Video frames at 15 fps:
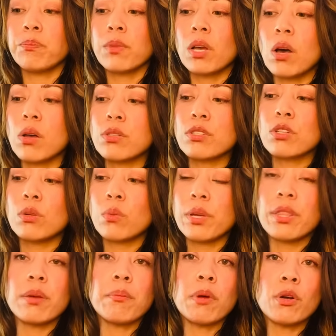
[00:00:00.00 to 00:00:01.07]
Also
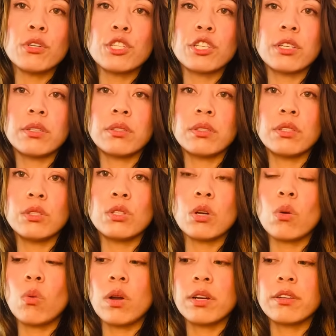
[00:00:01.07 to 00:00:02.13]
with emotion, you
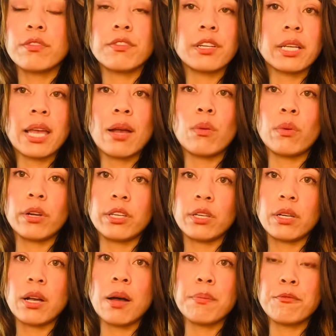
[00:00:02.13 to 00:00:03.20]
don't want to forget where you
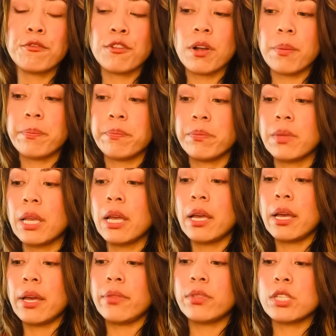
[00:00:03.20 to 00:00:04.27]
come from.
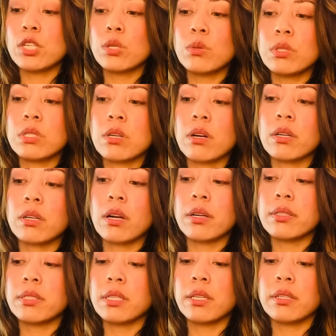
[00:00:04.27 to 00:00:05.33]
And the two star
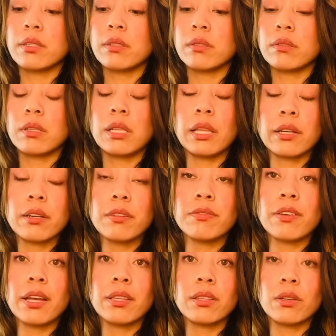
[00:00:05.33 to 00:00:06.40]
cards here
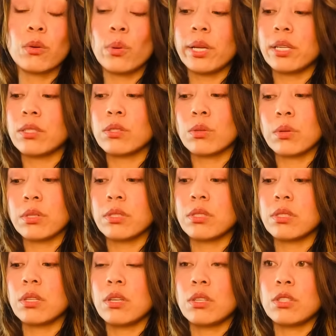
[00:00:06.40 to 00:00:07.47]
clarifying the Queen of
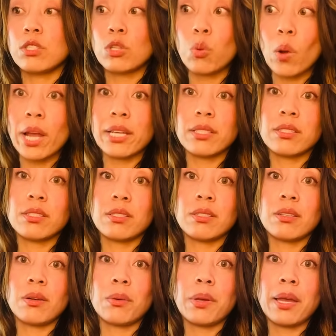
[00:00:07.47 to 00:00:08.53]
Swords twice,
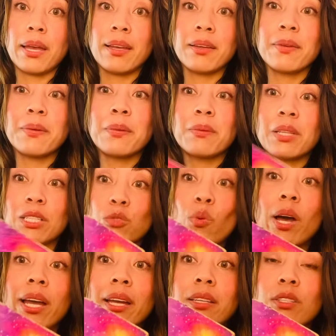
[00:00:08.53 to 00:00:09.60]
okay? That's
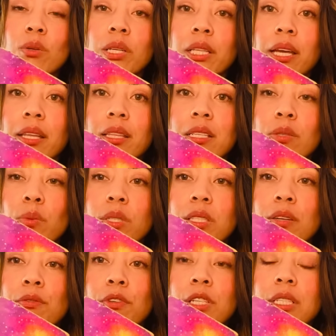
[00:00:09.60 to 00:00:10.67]
why I do it like this with
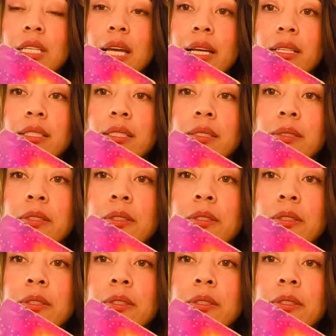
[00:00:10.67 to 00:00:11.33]
different decks,